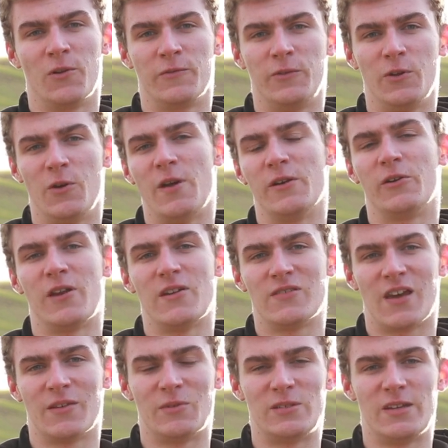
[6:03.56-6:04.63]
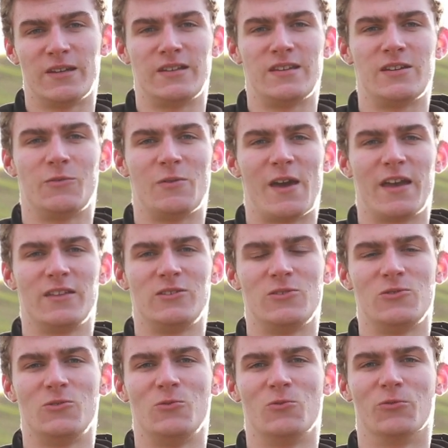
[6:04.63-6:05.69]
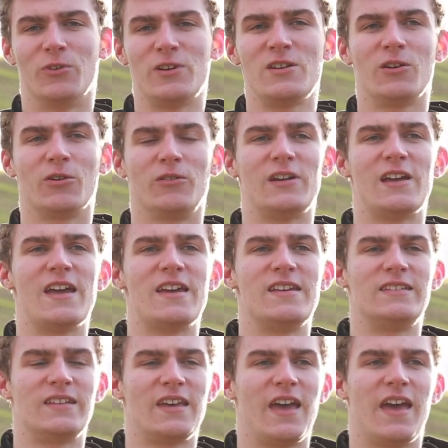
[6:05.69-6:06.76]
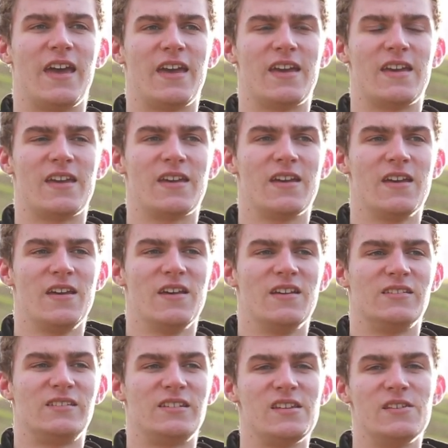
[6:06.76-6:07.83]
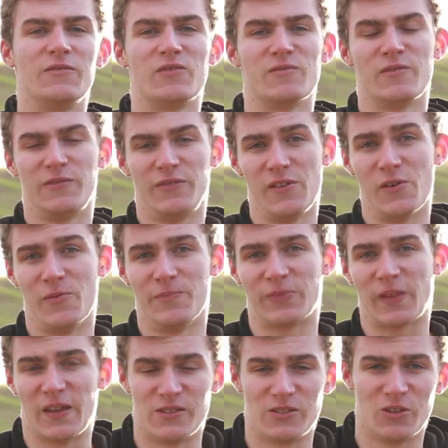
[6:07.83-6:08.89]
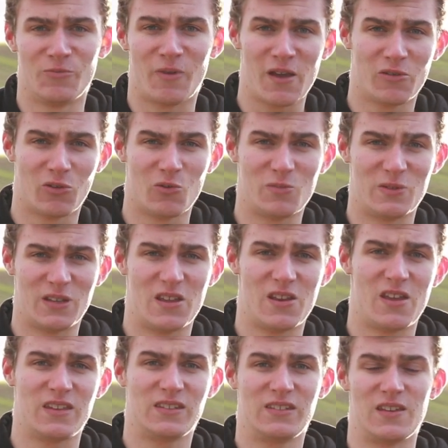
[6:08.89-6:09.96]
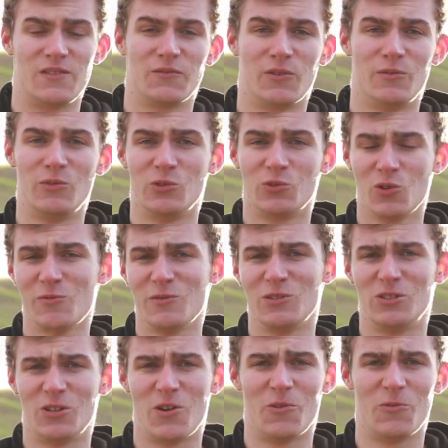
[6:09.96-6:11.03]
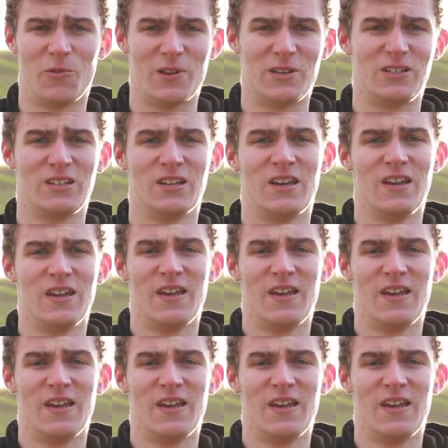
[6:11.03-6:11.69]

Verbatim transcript: workflow and creative camera technique, we had to recreate a scene from a film. And so my group did a scene from The Truman Show, which